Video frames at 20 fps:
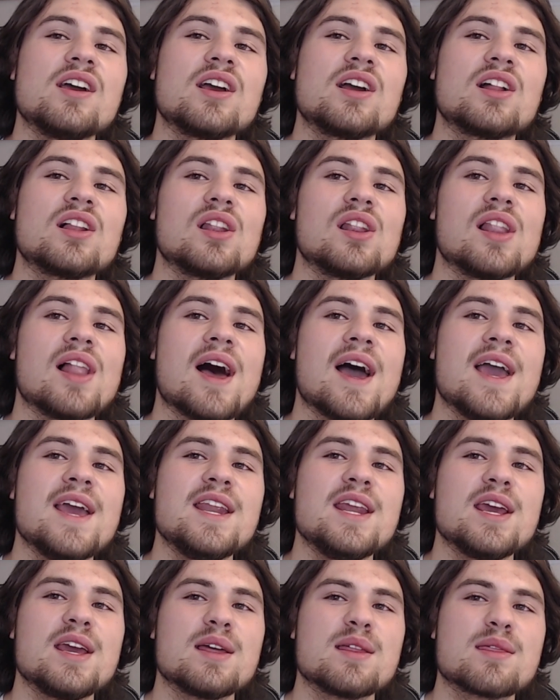
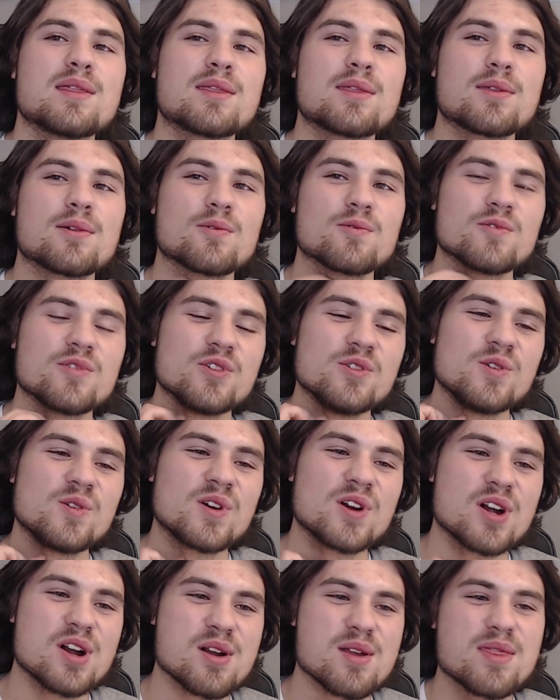gliding
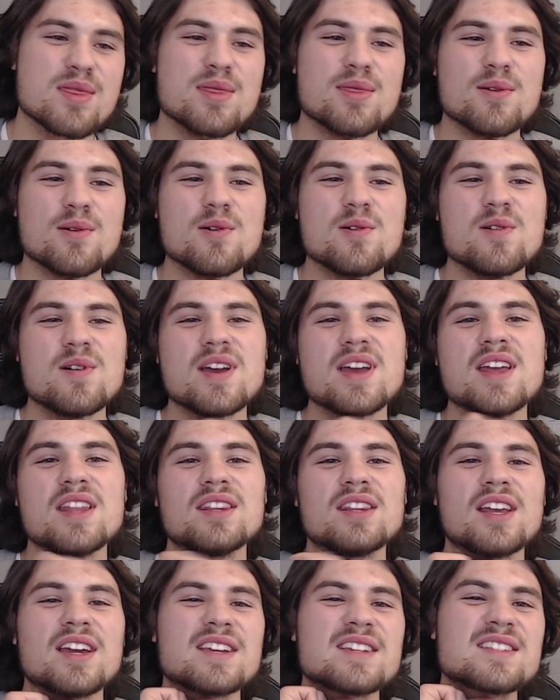through her throat
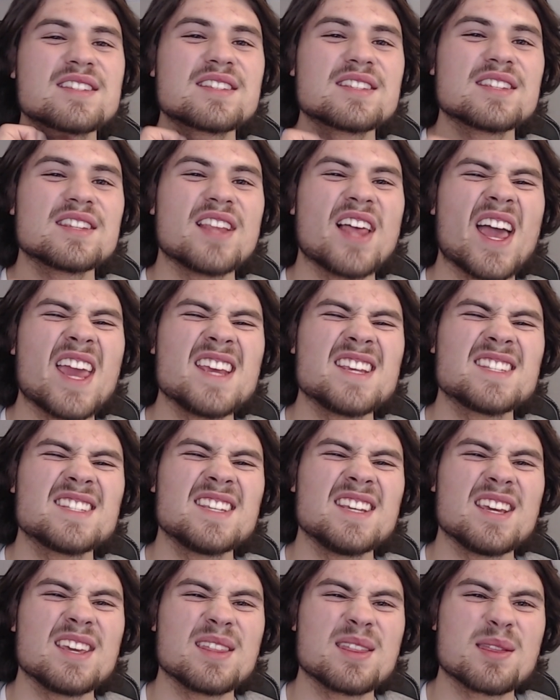and like
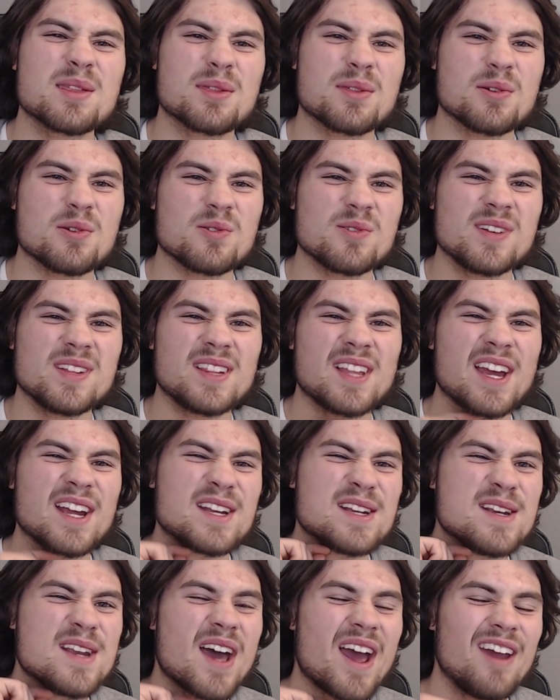slicing through it like
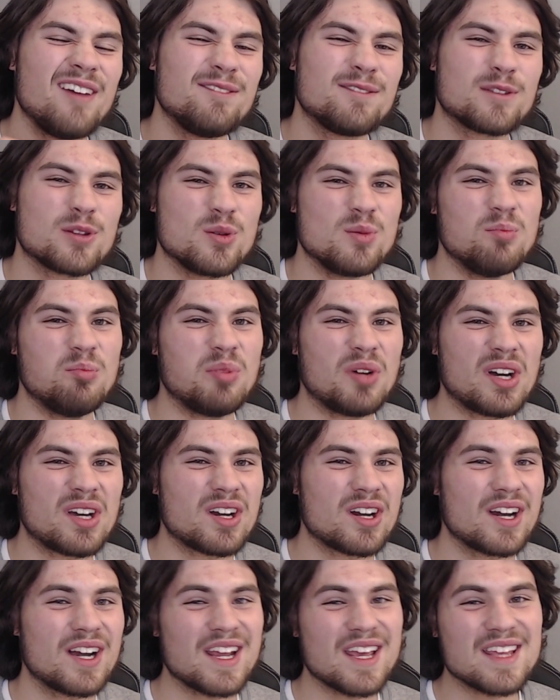knife through
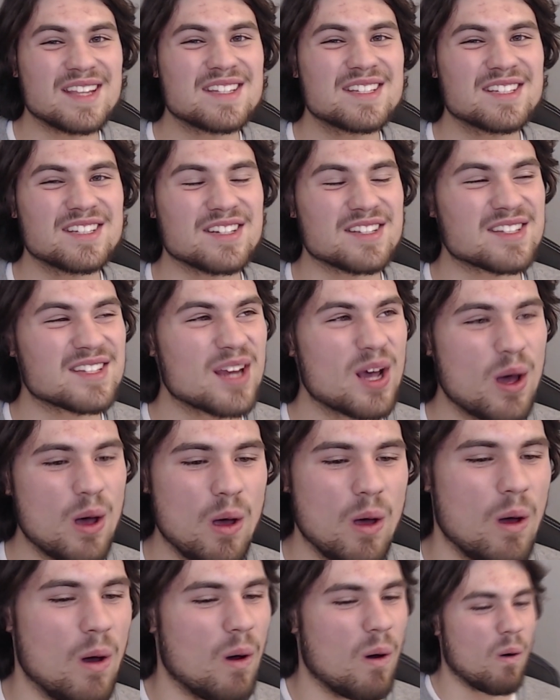butter. It's just,
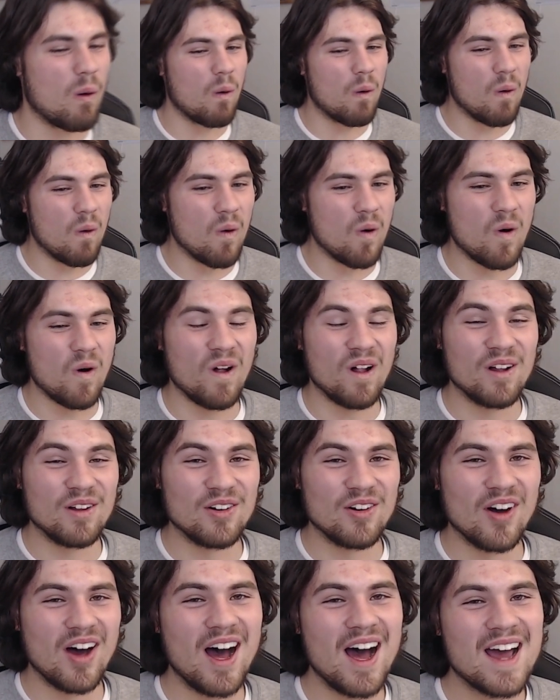
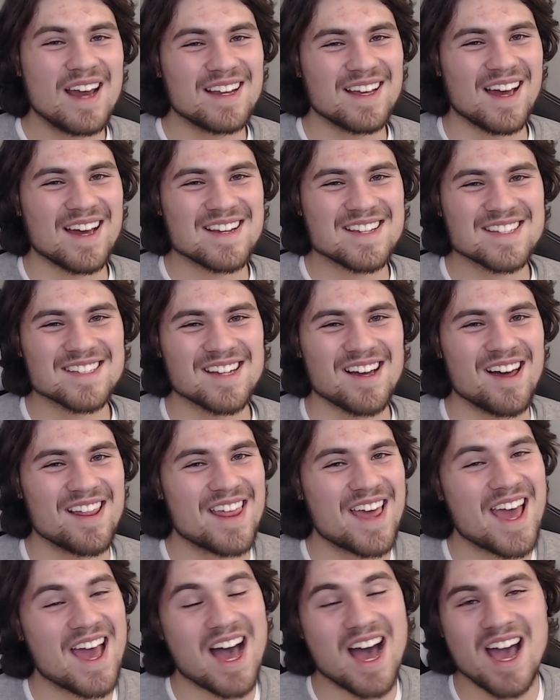oh, I saw
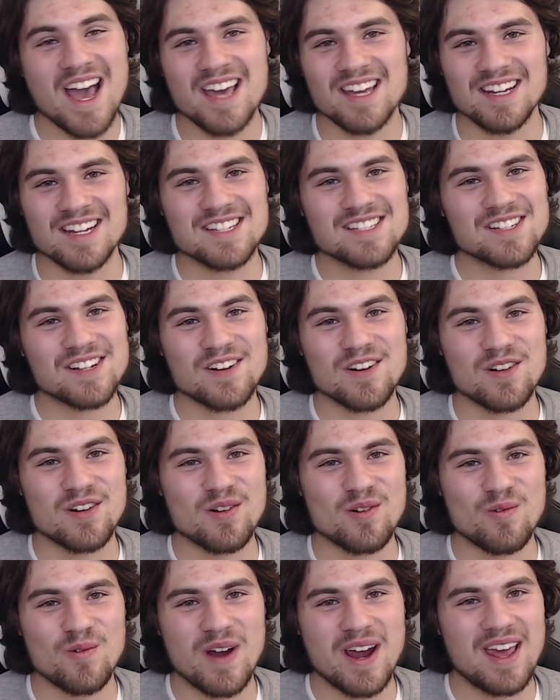that, I had to turn
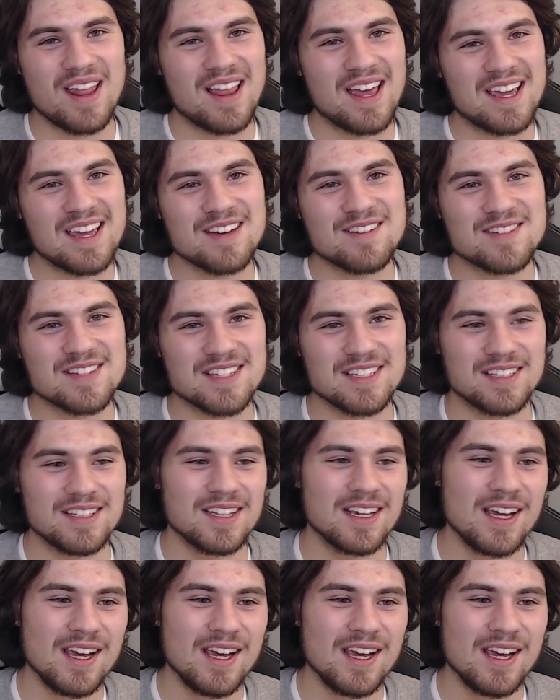away. Like, I was a,